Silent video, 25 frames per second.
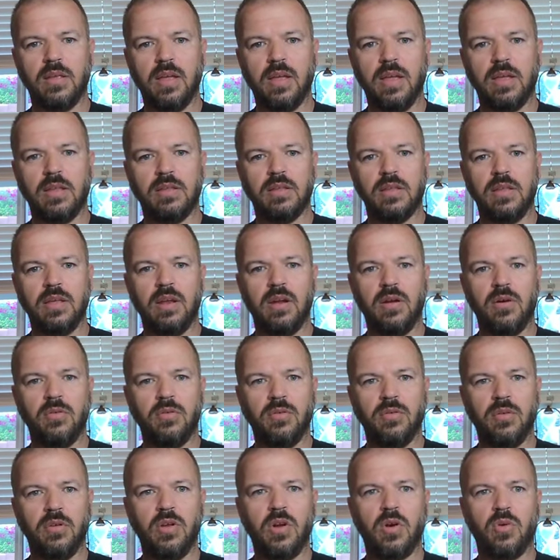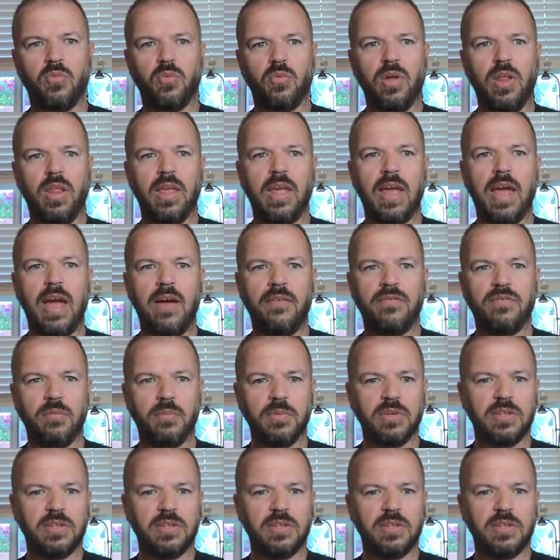you don't really have to.